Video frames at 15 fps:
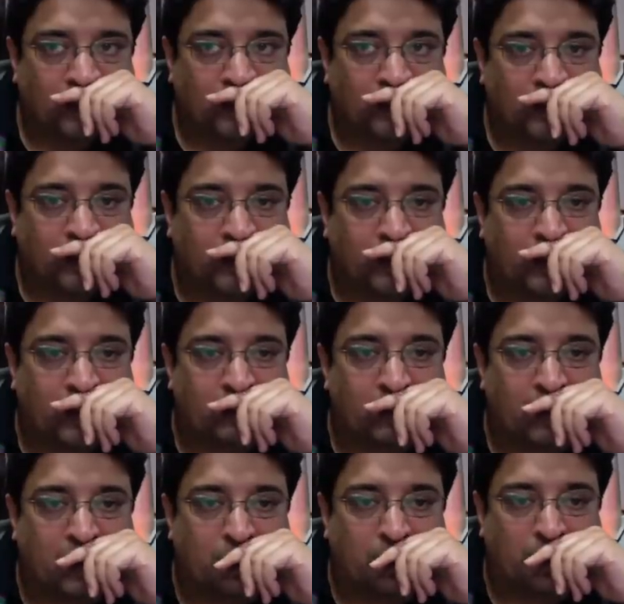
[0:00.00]
So it gave
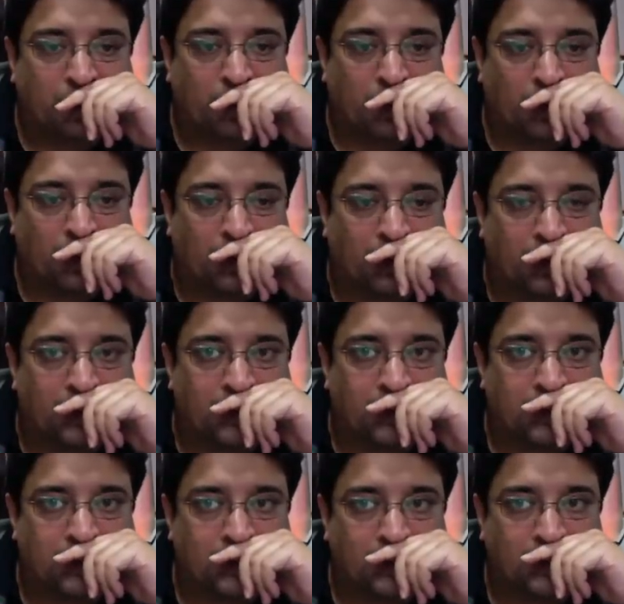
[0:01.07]
me a couple of
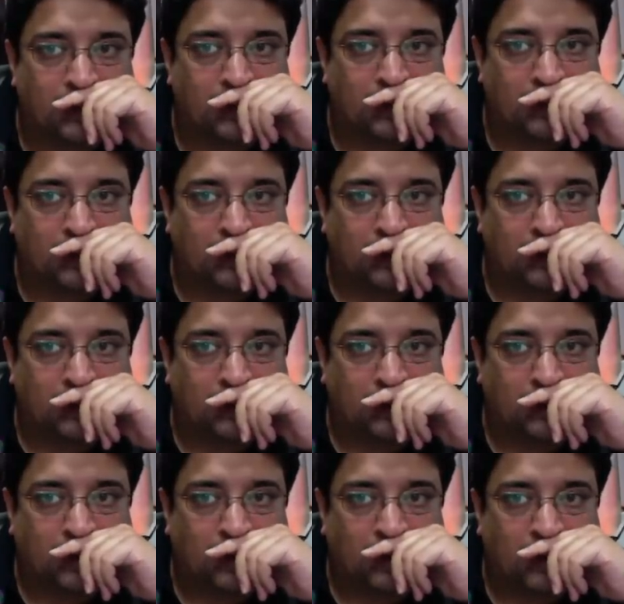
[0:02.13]
warnings,
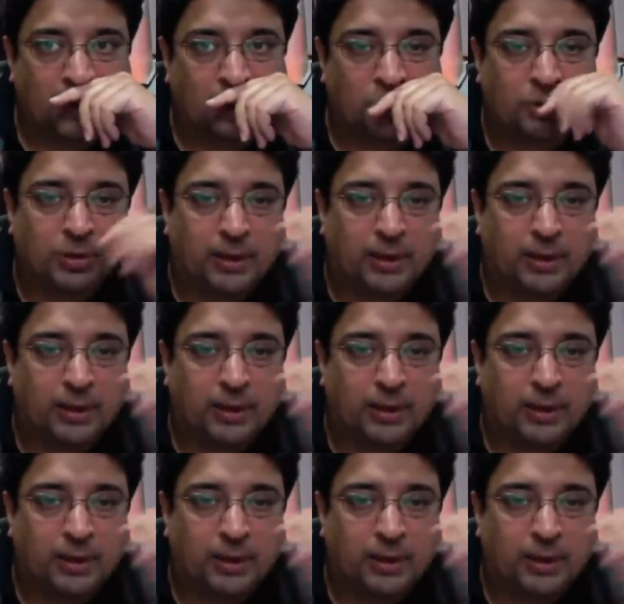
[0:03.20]
and I was